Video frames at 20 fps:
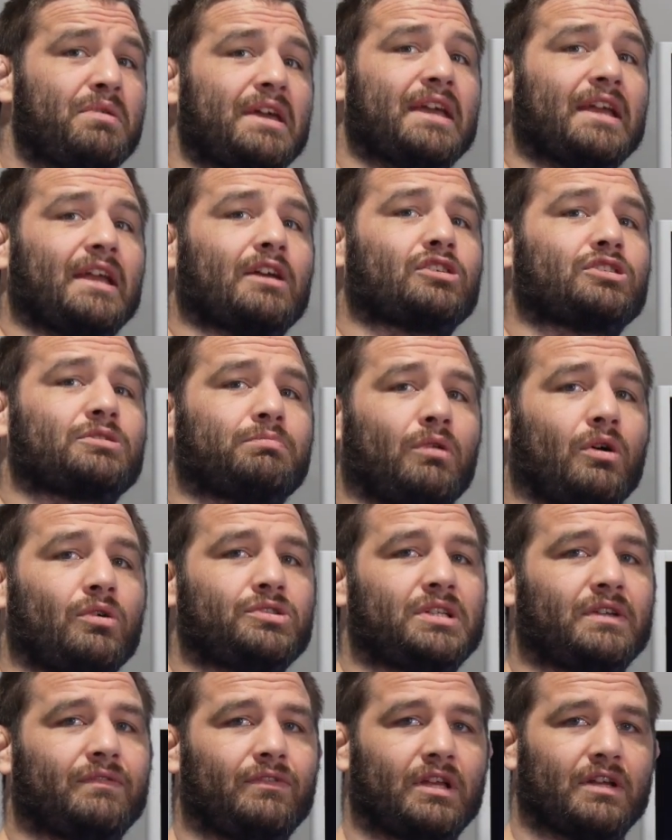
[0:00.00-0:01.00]

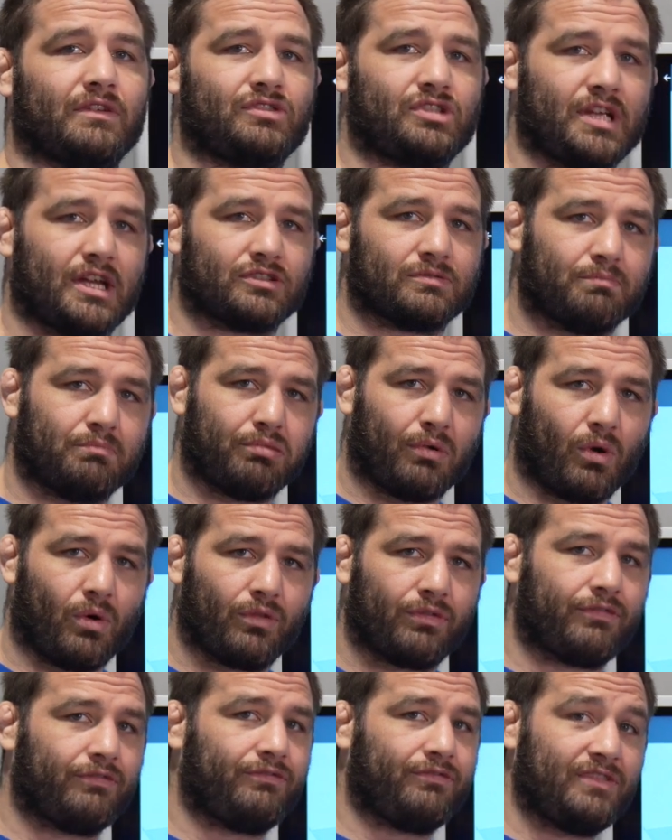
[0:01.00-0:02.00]
explosive lift. She has
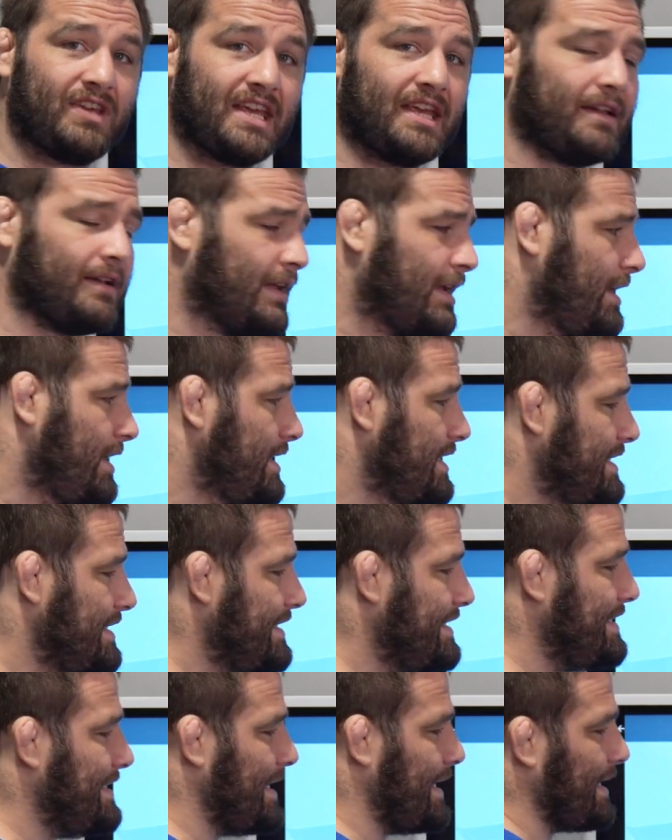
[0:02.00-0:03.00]
both feet
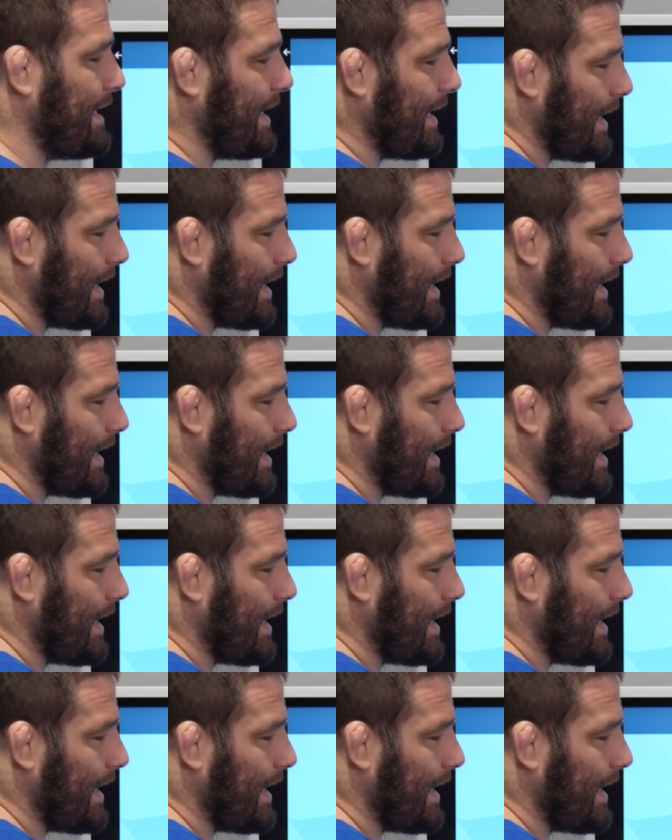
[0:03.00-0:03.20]
digging